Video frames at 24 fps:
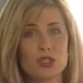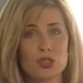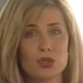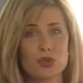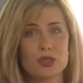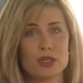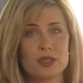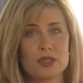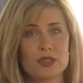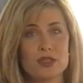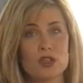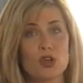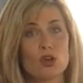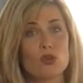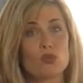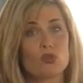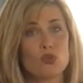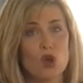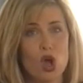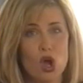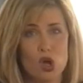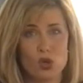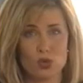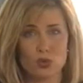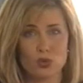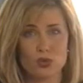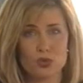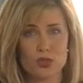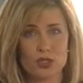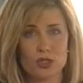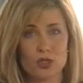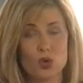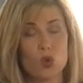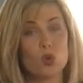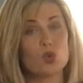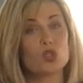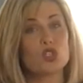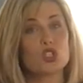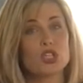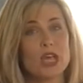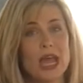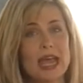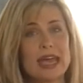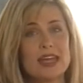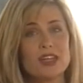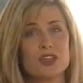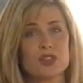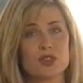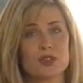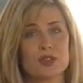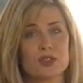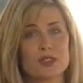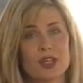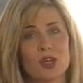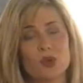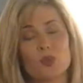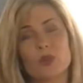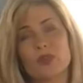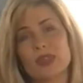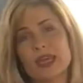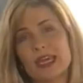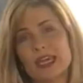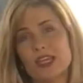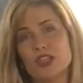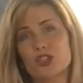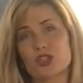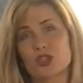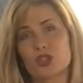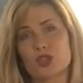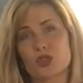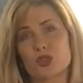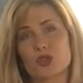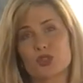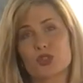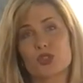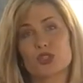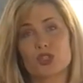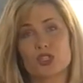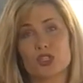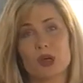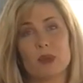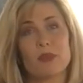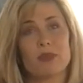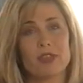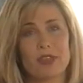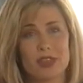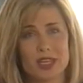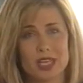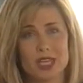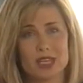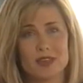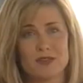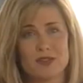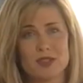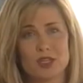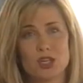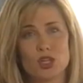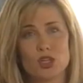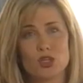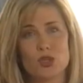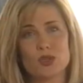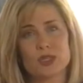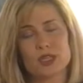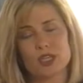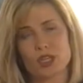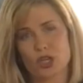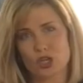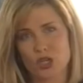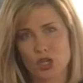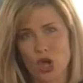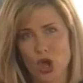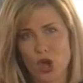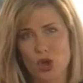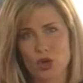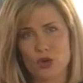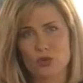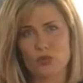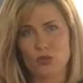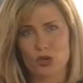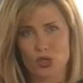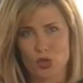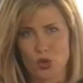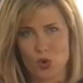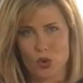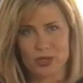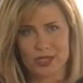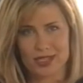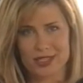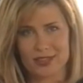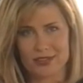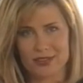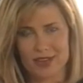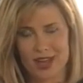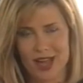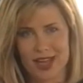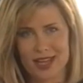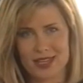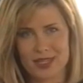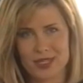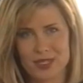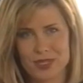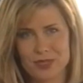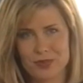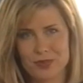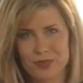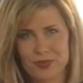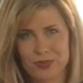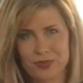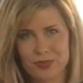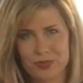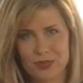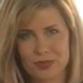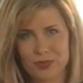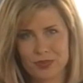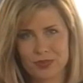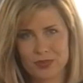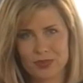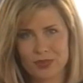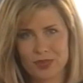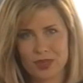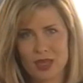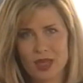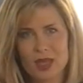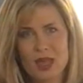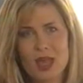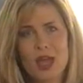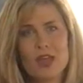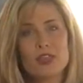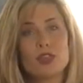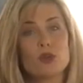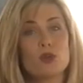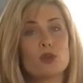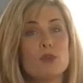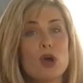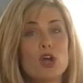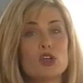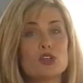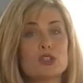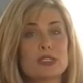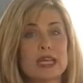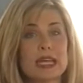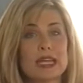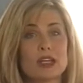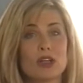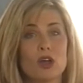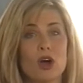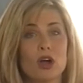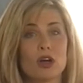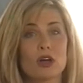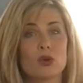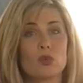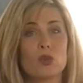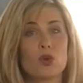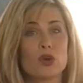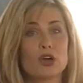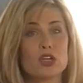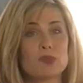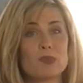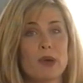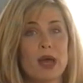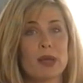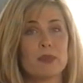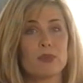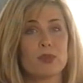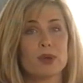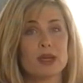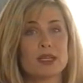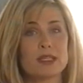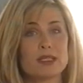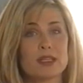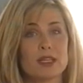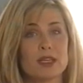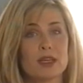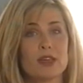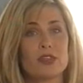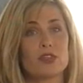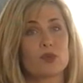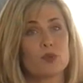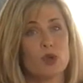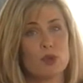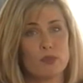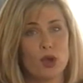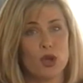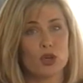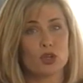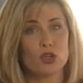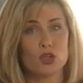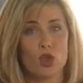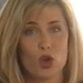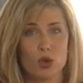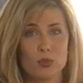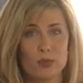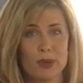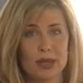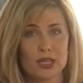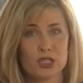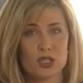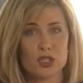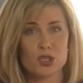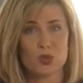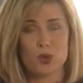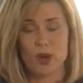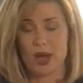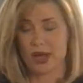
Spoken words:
to do this rolls or changes with each use to stop thieves using a code recording device. The remote deadlock works by pressing the remote lock button